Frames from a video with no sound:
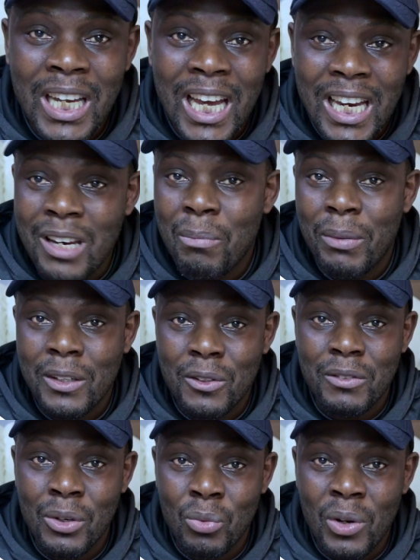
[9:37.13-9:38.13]
any part
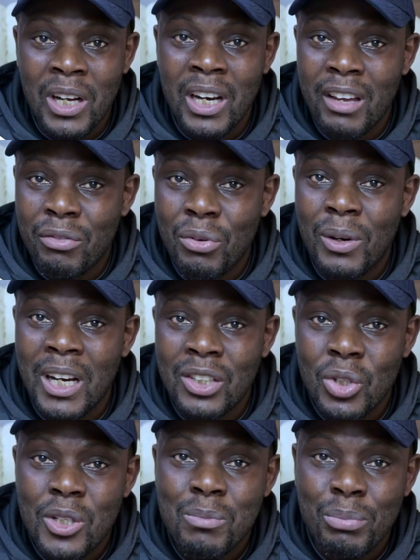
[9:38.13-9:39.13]
of the world if you can
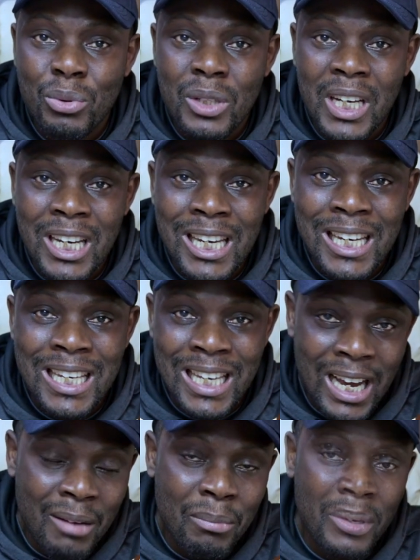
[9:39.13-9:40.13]
just put in the
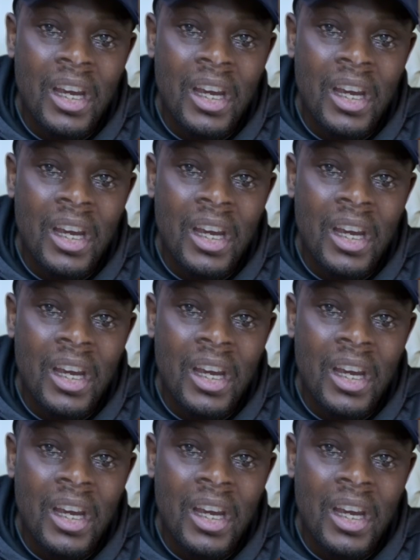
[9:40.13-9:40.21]
time.